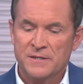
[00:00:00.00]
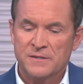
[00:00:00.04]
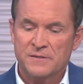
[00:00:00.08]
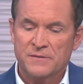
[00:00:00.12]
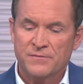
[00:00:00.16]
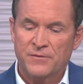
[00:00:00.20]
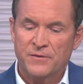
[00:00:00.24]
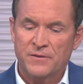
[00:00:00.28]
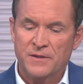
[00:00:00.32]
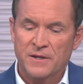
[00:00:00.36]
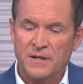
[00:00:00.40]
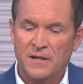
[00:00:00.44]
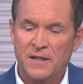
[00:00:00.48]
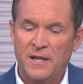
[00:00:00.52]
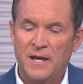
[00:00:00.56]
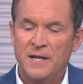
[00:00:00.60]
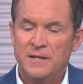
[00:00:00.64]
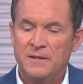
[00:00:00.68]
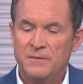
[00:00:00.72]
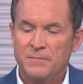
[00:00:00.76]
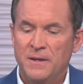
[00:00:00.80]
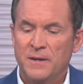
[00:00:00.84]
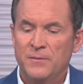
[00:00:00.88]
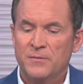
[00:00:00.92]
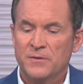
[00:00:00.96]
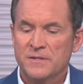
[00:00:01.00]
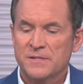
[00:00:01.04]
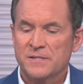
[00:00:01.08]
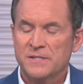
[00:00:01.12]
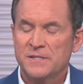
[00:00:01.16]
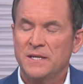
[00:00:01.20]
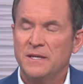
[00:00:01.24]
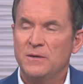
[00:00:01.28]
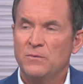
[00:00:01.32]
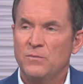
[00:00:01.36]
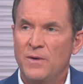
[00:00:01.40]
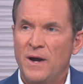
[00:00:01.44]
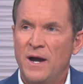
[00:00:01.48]
is for the client to be able to
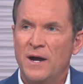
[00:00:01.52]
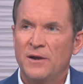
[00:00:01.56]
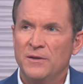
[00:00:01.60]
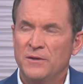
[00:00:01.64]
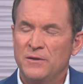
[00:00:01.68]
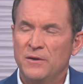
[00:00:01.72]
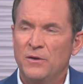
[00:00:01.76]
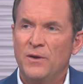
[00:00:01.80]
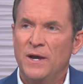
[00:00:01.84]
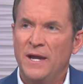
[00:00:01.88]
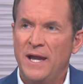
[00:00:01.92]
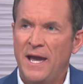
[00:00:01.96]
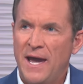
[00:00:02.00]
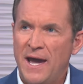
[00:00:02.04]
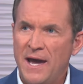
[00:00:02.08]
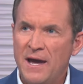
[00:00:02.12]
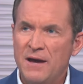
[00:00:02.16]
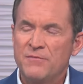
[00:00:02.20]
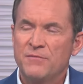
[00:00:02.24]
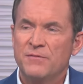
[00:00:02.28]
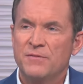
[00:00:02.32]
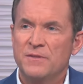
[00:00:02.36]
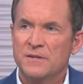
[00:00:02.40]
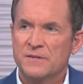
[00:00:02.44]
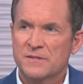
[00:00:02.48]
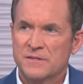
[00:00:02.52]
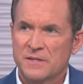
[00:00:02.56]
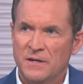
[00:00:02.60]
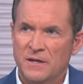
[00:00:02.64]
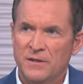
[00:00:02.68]
see wow you know i have this